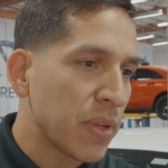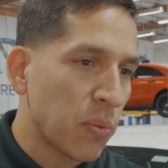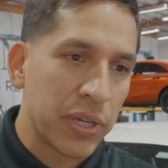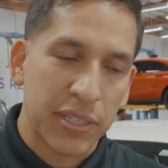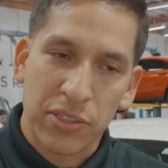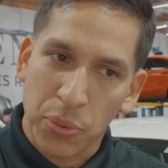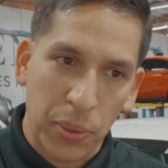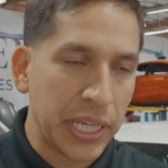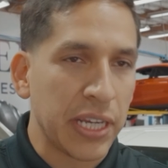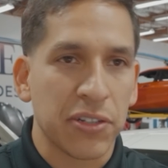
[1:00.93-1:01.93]
when
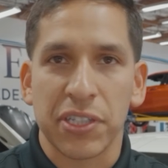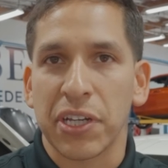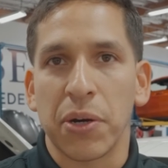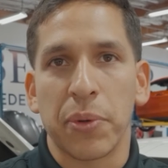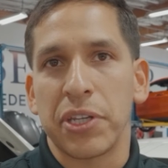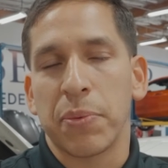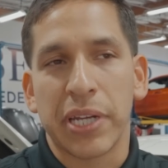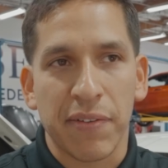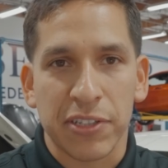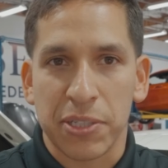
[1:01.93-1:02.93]
20 years ago when you would
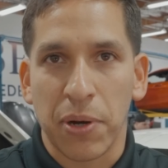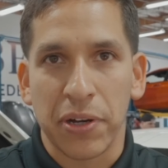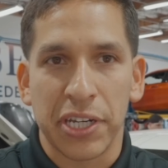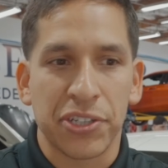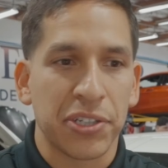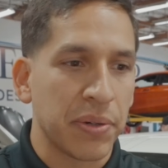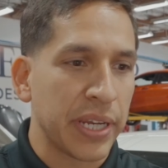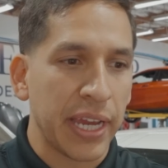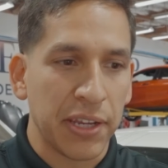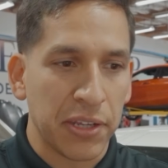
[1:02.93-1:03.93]
have a small issue and
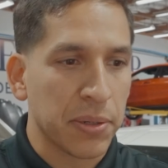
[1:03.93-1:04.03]
hey, you